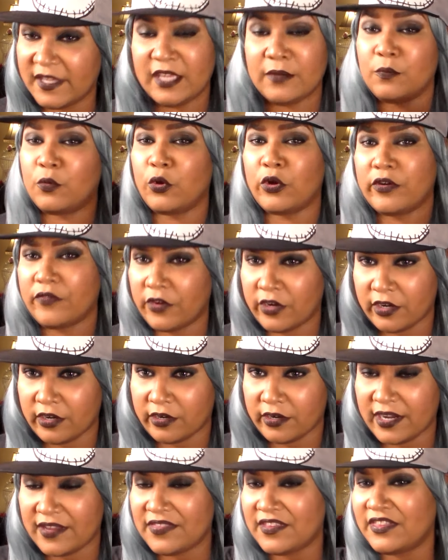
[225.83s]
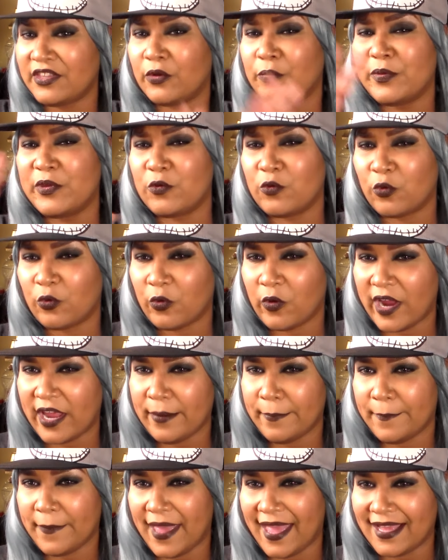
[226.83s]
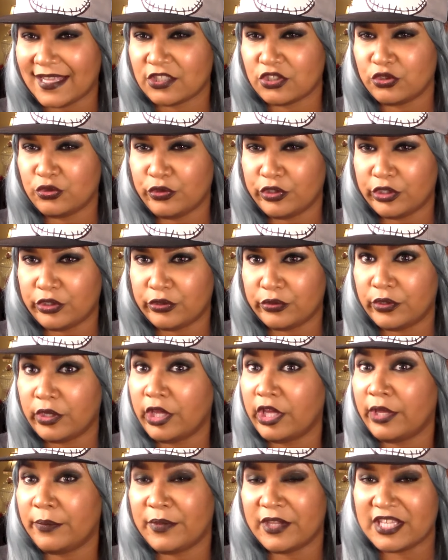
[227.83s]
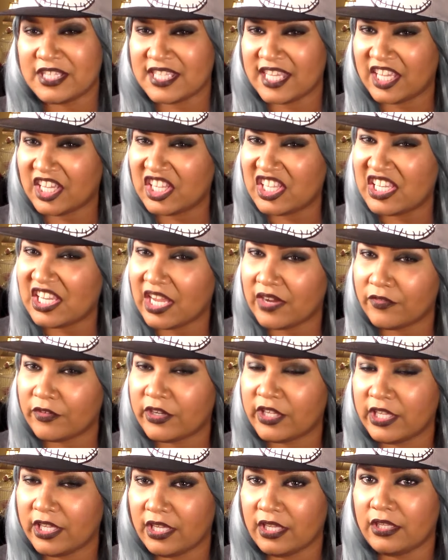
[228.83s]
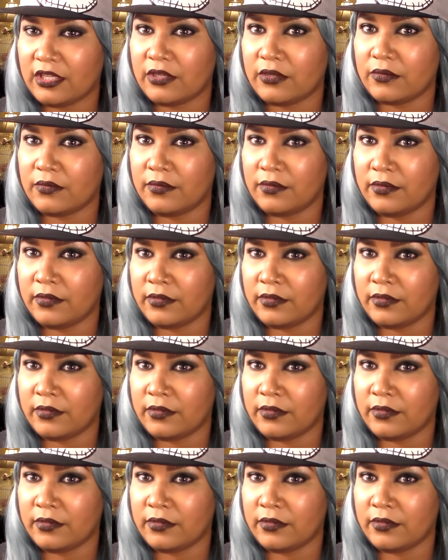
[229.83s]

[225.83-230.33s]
get bored of her and then they'll be right back to you because they could never get you